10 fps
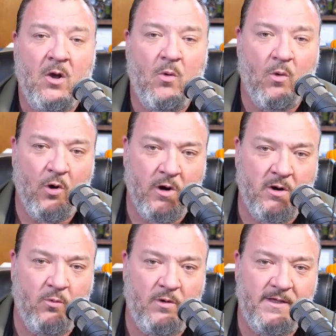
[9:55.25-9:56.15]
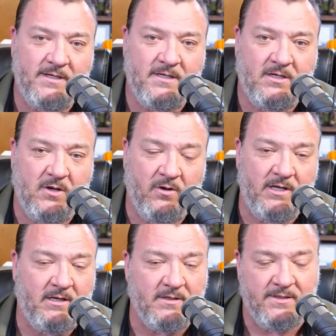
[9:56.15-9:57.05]
work with a security
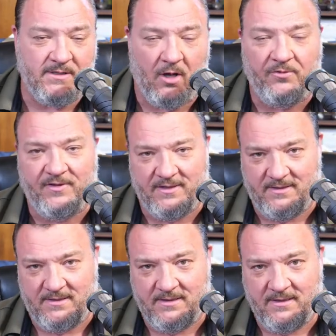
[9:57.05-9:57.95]
consultant